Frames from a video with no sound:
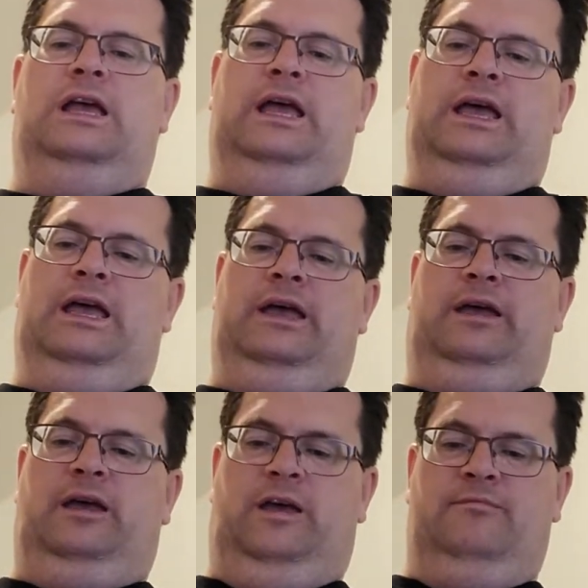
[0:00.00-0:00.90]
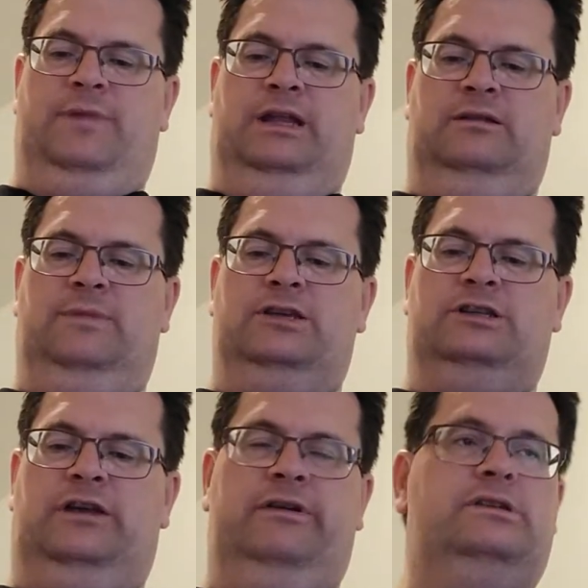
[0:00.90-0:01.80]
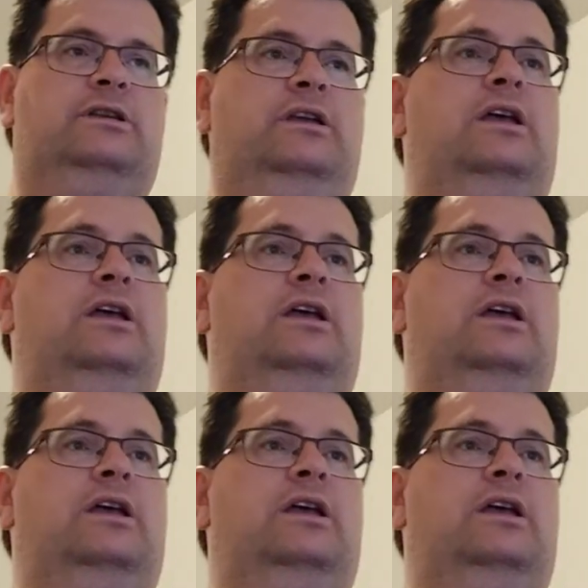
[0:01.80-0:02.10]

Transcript: uh, Metal Missionaries